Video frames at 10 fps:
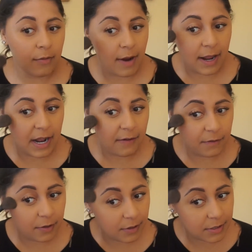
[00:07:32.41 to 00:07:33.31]
Right
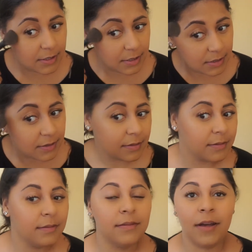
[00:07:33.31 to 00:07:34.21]
after this,
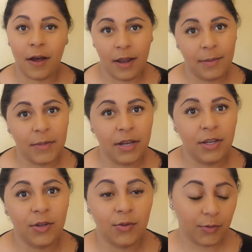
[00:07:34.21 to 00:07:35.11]
all I'm
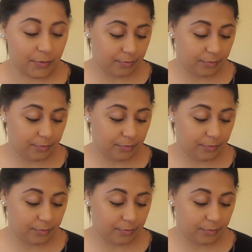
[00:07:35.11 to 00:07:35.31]
gonna do